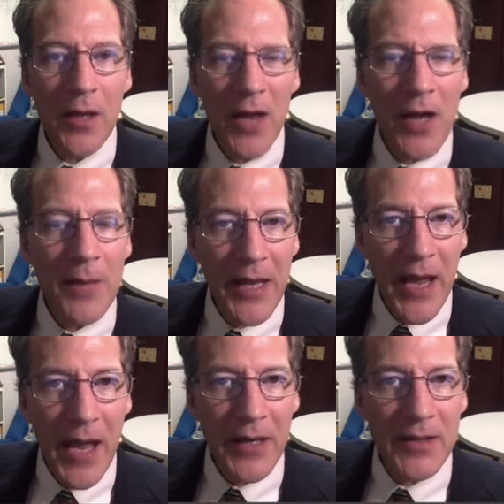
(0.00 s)
kind of
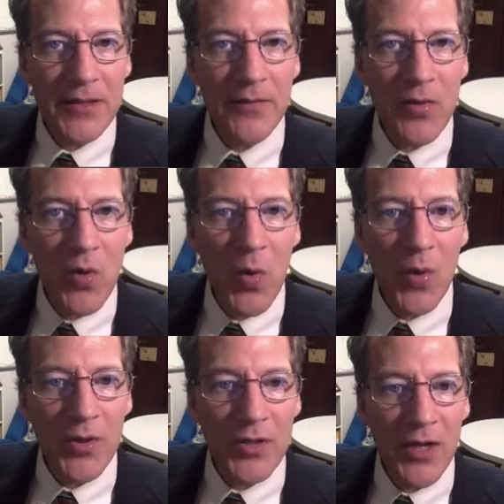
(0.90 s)
mechanics of the
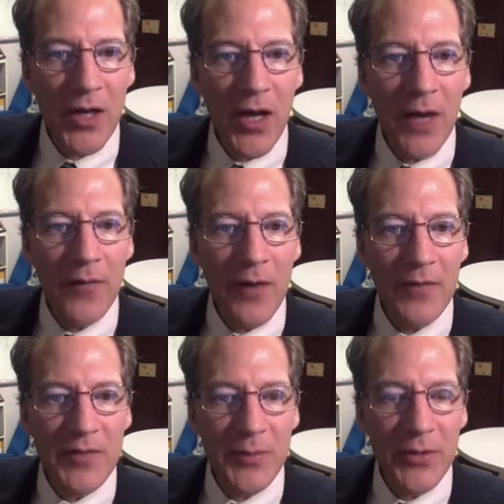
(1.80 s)
course. I've
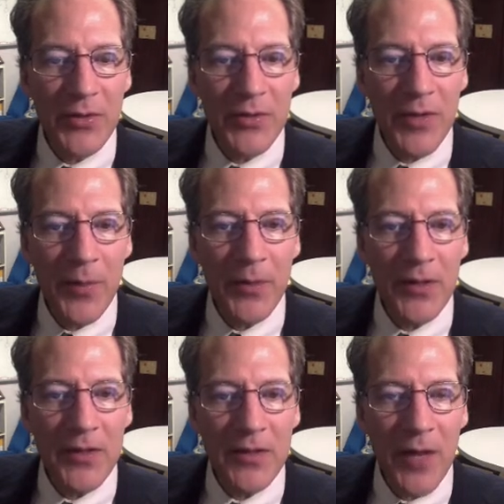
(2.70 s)
split those up into
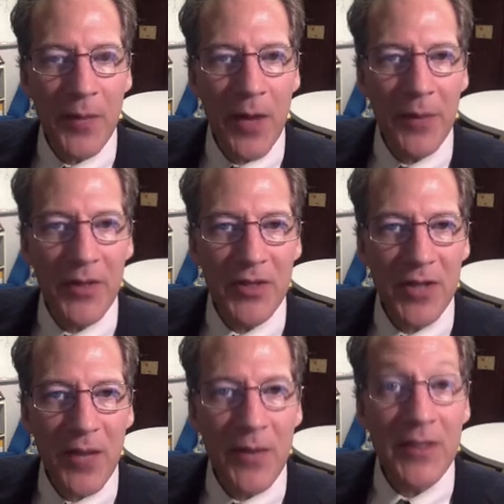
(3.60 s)
these upcoming
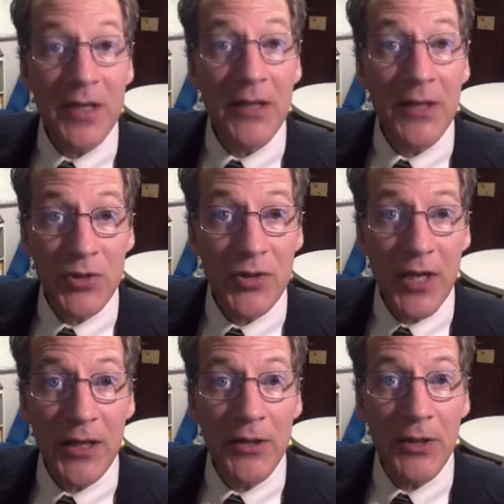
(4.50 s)
assignments, and I'll let you
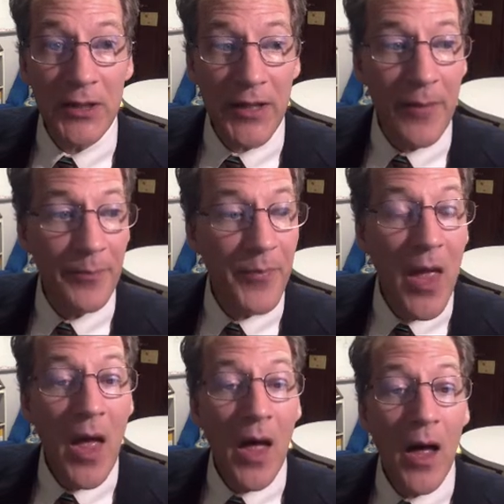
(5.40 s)
take a look at them.
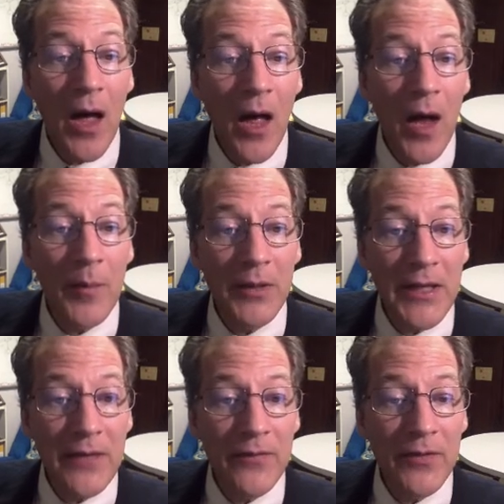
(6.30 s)
I
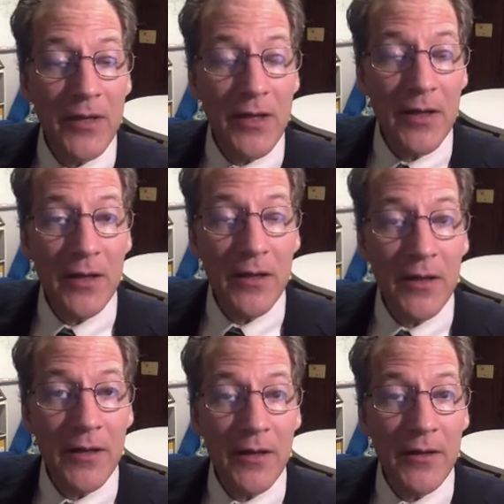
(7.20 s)
believe
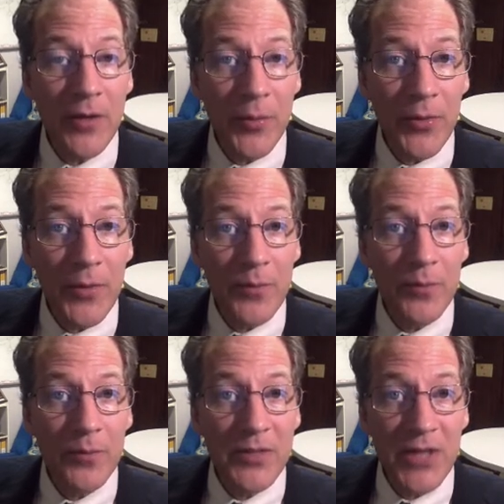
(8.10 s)
they're pretty
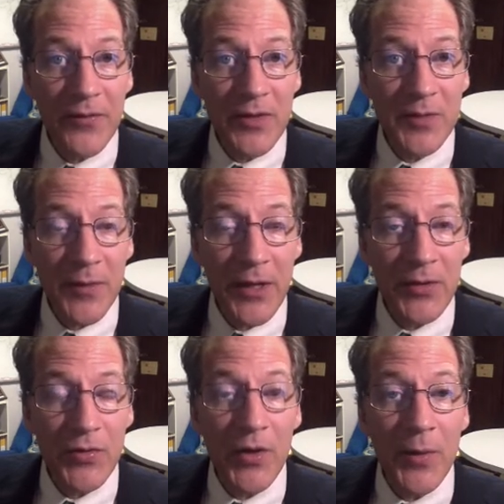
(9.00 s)

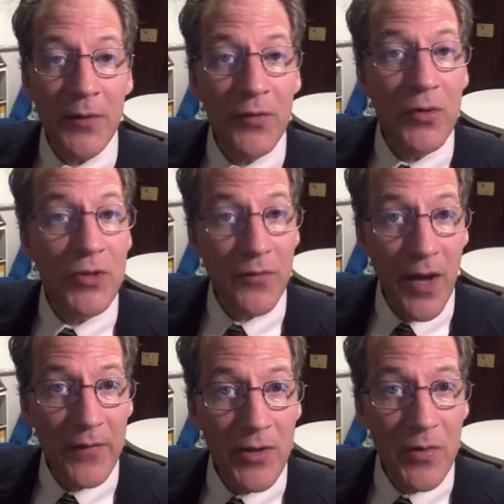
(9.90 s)
self-explanatory, but of course, if you
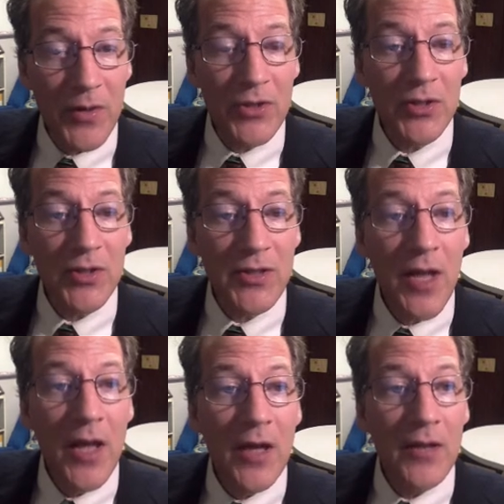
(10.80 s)
have any questions,
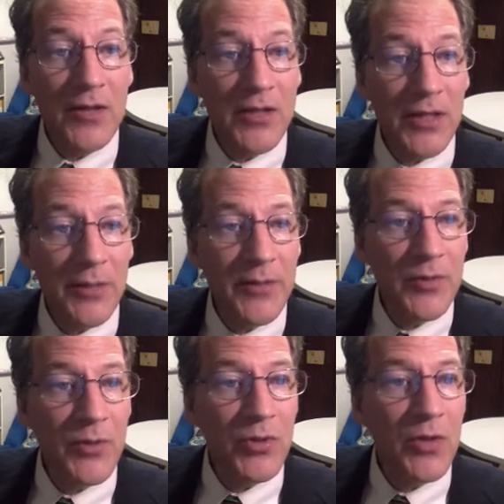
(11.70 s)
the syllabus,
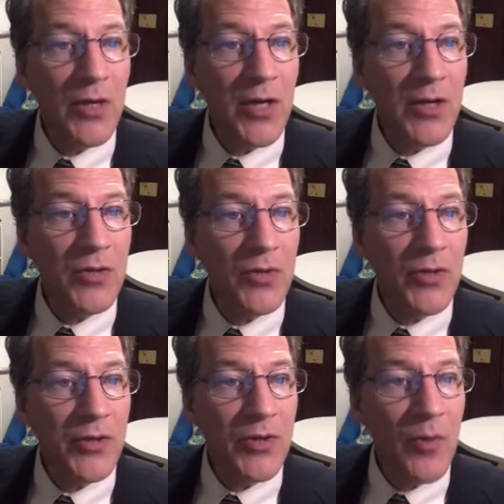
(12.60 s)
which you can get to,
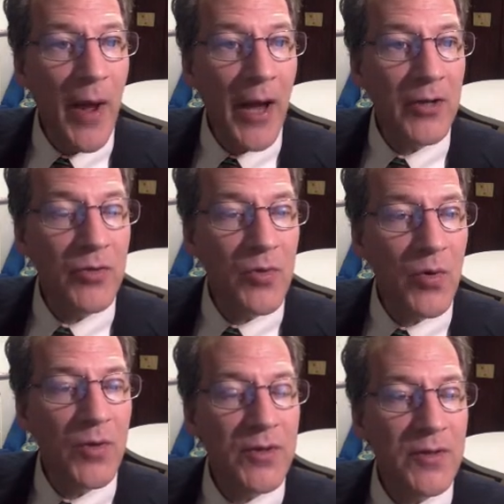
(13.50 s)
let's go back to
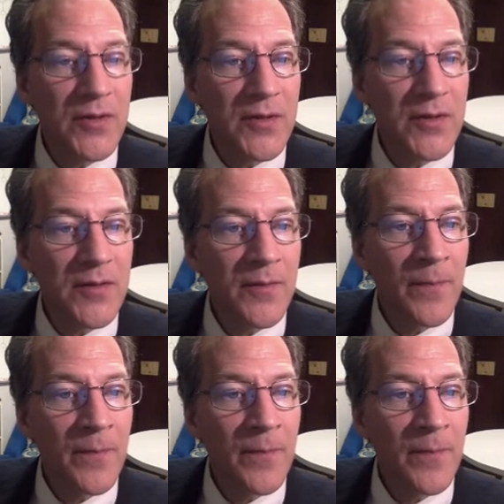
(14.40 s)
courses,